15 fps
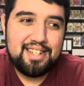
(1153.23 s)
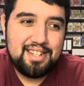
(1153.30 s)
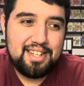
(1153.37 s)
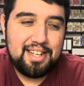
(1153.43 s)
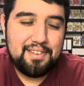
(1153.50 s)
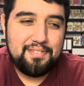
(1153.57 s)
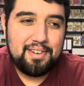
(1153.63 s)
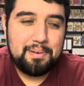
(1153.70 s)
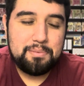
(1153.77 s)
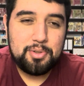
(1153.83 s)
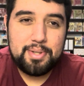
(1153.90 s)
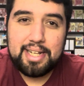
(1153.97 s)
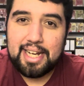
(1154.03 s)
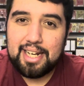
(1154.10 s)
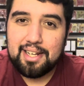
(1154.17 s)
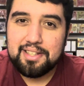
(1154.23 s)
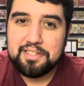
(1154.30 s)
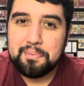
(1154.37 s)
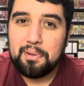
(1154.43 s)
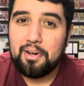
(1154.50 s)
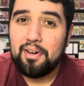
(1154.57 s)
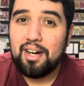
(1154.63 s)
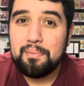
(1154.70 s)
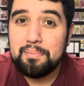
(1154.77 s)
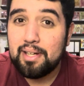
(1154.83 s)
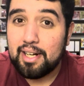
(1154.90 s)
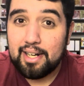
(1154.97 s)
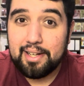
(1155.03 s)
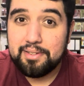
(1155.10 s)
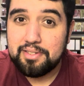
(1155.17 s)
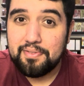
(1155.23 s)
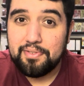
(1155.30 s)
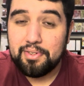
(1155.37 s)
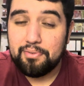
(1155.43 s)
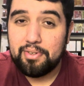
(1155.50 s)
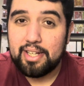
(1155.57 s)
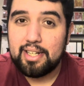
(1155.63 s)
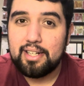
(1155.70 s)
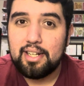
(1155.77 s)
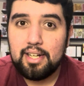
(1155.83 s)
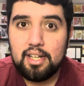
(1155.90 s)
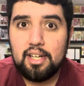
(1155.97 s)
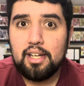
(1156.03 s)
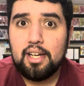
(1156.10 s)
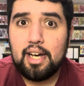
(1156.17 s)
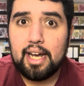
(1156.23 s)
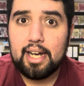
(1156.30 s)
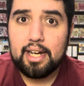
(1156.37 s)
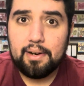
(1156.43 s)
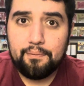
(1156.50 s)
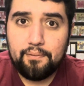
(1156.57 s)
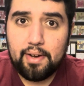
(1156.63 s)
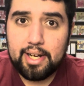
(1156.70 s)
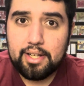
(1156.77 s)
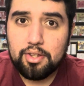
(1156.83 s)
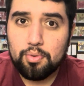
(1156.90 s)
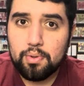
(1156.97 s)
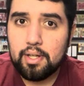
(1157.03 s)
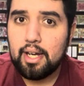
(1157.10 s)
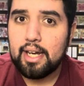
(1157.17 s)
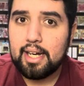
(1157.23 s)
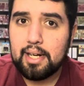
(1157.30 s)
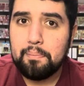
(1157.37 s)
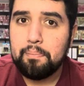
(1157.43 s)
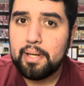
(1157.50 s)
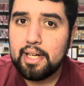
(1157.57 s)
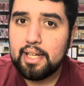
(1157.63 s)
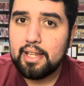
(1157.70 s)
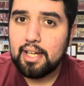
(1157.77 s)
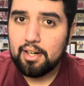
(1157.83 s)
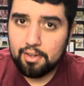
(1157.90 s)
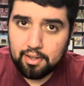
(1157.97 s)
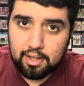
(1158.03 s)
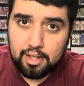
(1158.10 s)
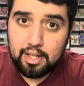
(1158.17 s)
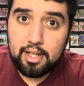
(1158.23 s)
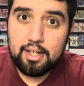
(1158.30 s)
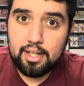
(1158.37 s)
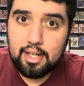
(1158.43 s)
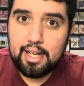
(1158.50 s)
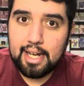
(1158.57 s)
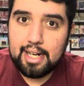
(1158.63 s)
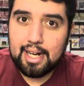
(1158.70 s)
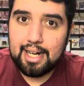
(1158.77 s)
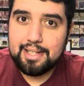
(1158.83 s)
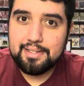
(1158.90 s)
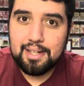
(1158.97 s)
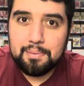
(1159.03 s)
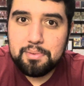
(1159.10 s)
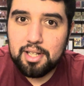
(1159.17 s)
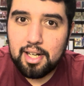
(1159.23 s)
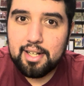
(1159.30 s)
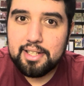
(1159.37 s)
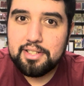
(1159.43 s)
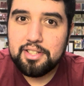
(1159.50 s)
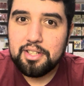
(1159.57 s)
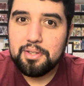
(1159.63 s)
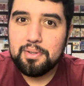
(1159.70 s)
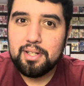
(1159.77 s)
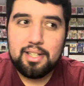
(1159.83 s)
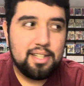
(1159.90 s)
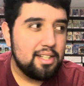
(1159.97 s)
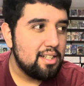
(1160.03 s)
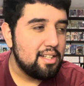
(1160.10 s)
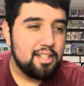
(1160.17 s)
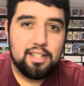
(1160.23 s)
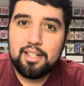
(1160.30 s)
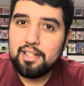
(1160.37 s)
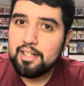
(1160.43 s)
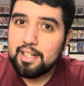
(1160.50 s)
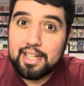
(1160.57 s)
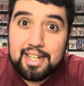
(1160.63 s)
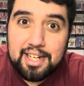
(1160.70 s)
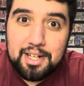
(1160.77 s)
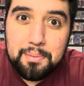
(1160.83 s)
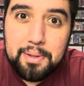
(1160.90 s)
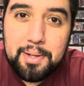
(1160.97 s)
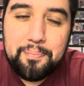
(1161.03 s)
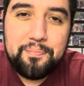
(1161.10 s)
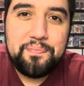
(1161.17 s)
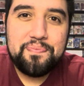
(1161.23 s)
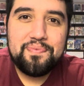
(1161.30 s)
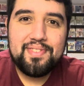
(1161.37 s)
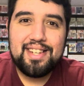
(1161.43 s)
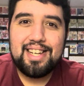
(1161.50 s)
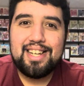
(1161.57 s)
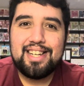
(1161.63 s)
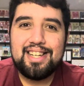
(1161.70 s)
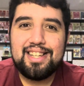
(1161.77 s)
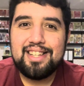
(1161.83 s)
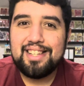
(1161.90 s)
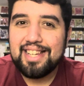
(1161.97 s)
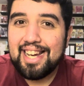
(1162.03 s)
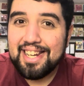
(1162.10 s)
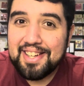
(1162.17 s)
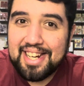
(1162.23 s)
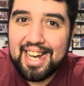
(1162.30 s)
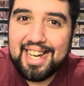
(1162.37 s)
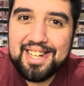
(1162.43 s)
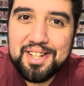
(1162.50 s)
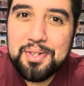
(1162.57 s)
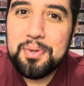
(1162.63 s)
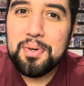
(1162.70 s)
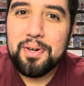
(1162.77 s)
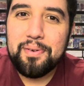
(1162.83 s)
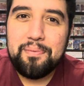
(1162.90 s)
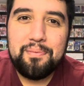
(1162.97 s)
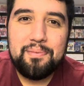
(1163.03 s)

If I'm doing a Hey Look It's Paul, I'm not allowed to feel faded. I gotta fight through it. I gotta be there. Hey guys, I'm talking to you. Can you hear me? Yeah, you can? Cool.